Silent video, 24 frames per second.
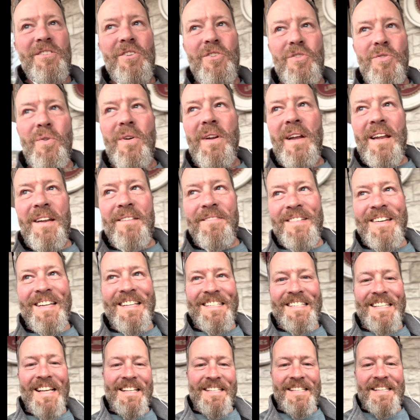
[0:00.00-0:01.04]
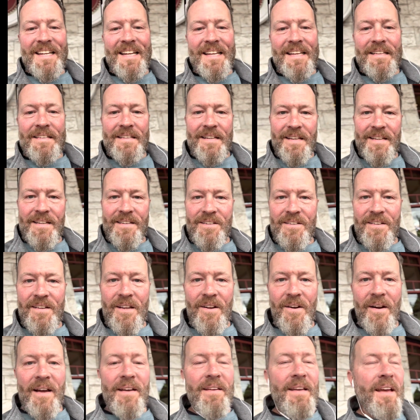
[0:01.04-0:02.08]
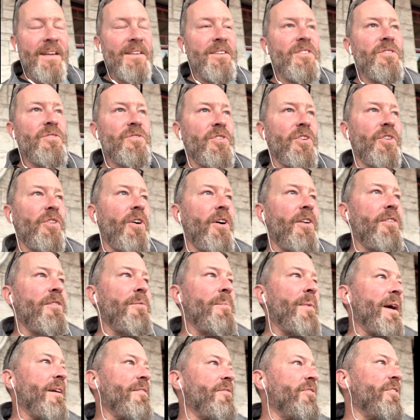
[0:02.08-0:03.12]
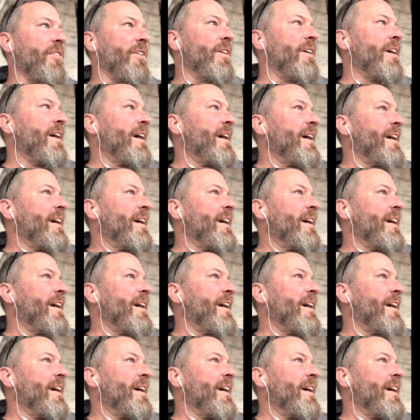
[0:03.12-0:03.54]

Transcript: You do it out of necessity, and I had to use a laundromat for